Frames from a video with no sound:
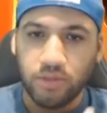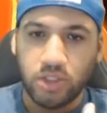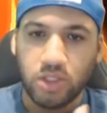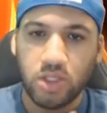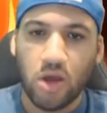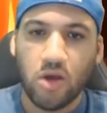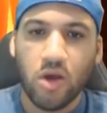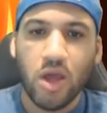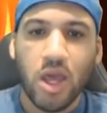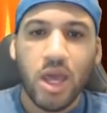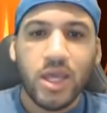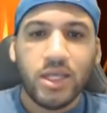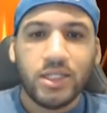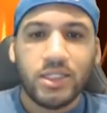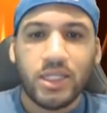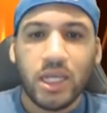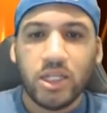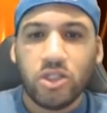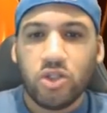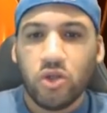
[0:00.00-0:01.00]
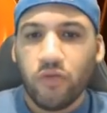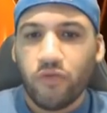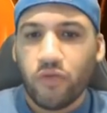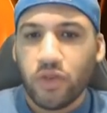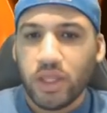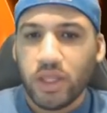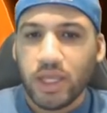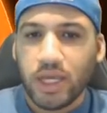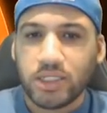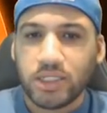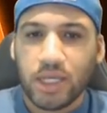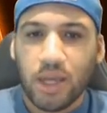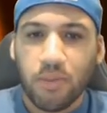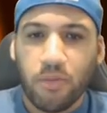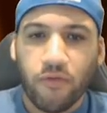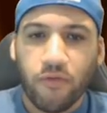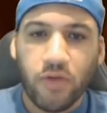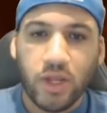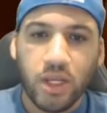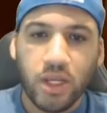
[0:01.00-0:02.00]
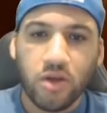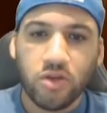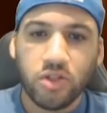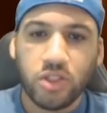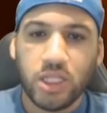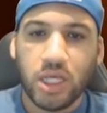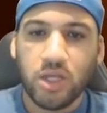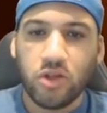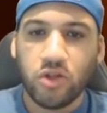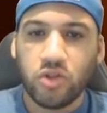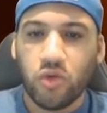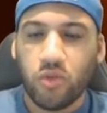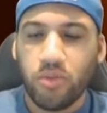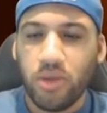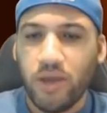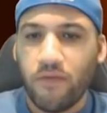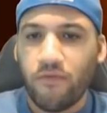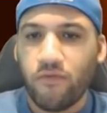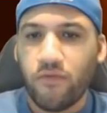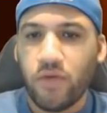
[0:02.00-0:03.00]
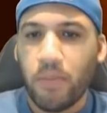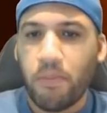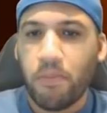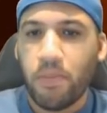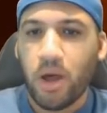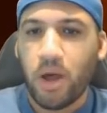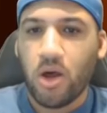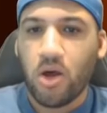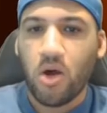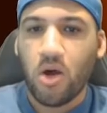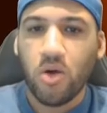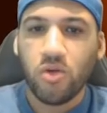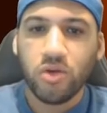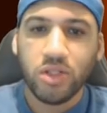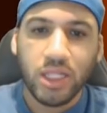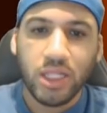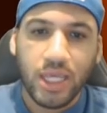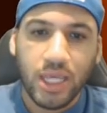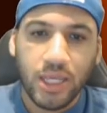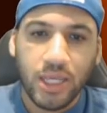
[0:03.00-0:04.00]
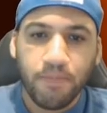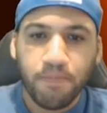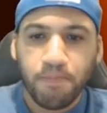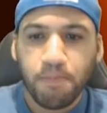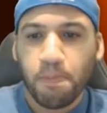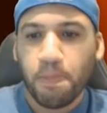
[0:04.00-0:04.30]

So stay tuned for the next couple videos. Those will be football only.